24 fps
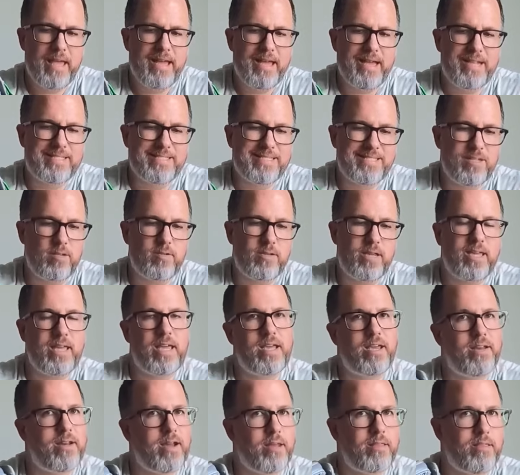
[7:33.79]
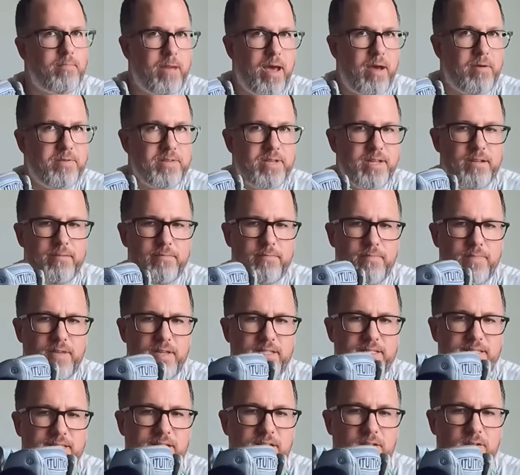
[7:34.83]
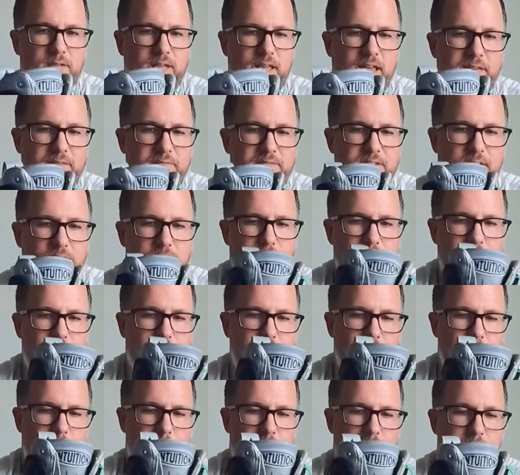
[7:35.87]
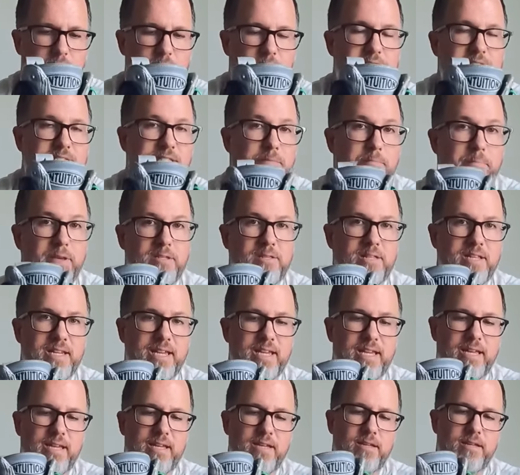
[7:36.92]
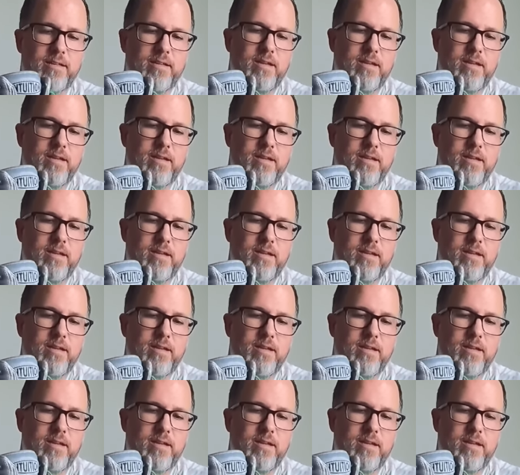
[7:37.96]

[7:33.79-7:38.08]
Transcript: It still can get you down the mountain. It still gives enough stability.